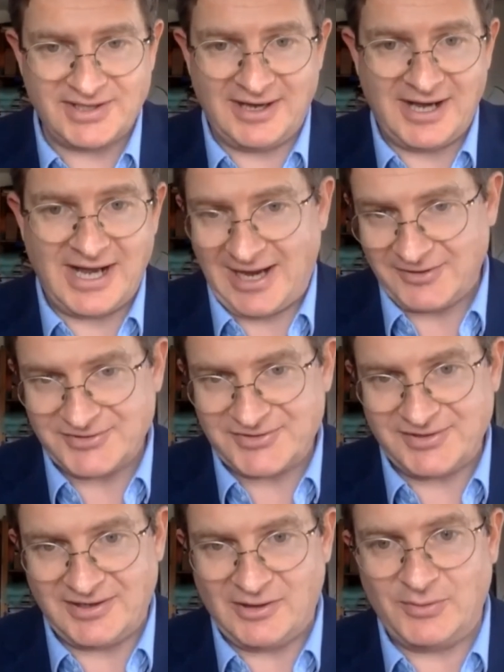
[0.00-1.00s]
in our house.
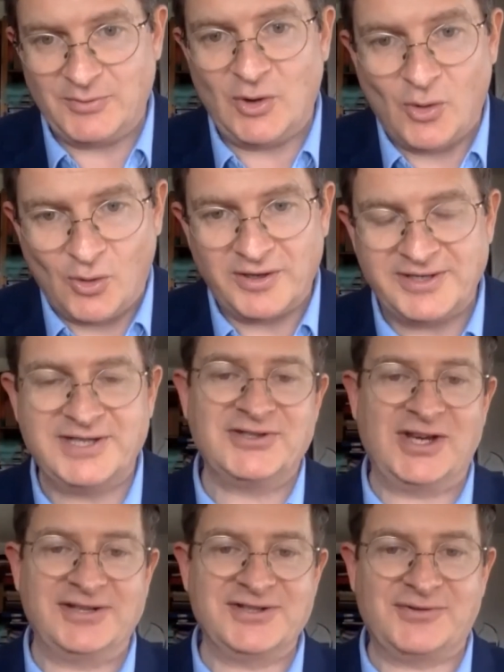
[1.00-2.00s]
You know, we were all at
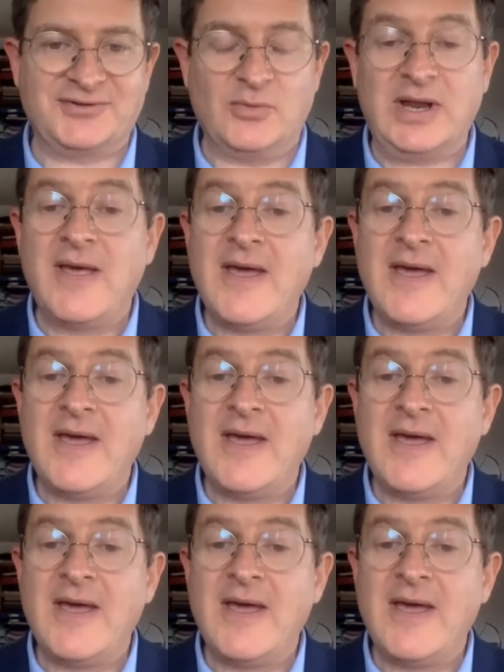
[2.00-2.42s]
each other's throat.